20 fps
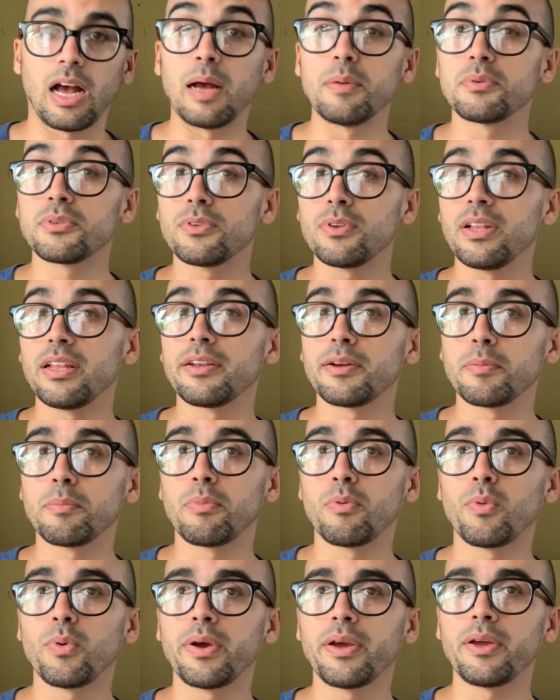I'm still at a
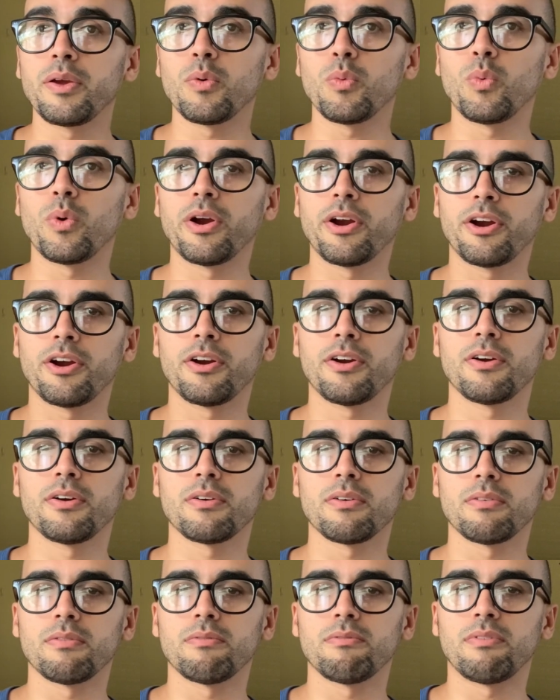point where
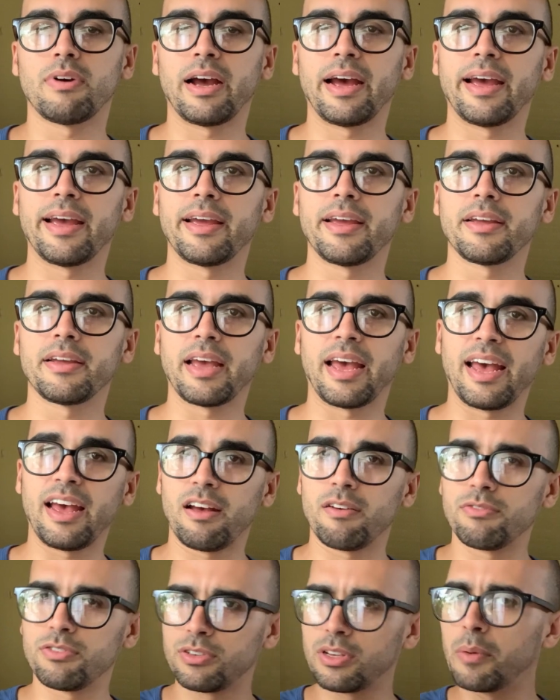I
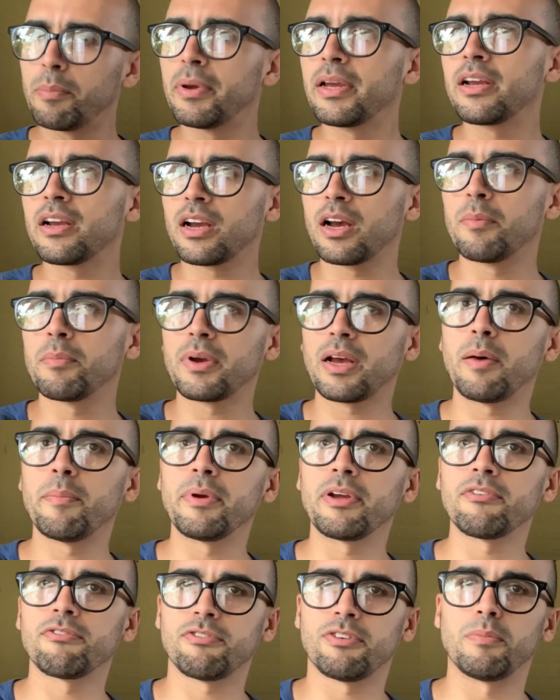have some income
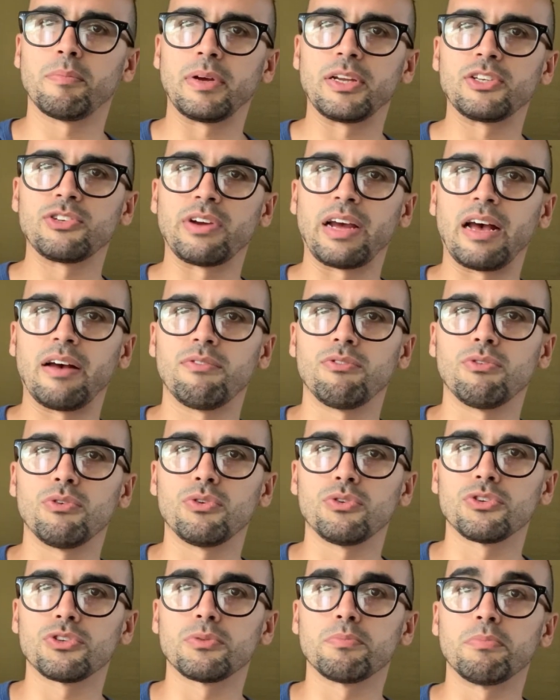coming from my
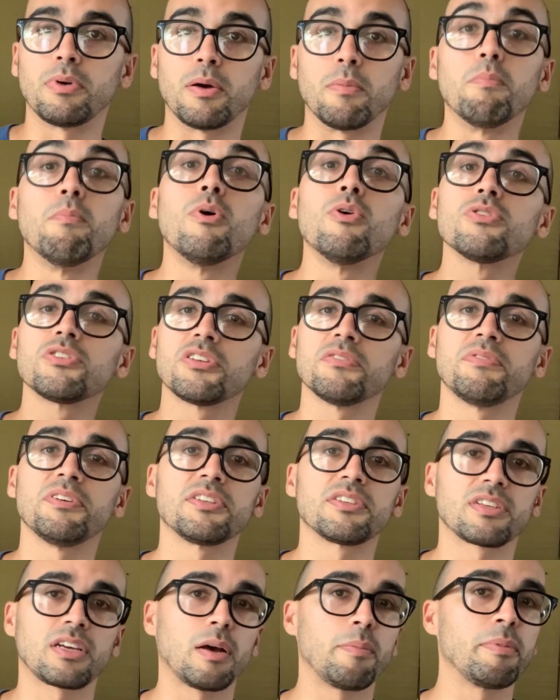travels, but most of
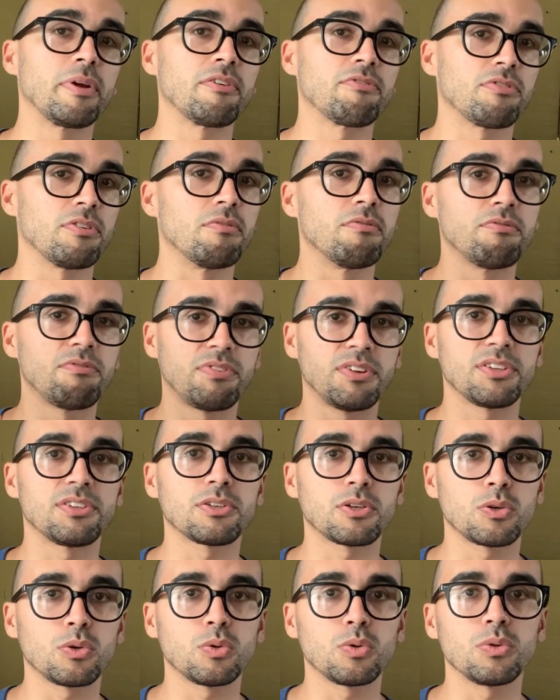it's coming from
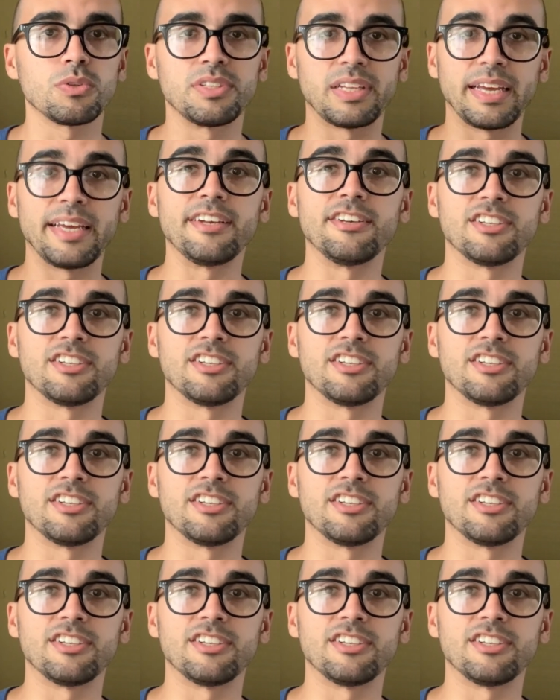physical day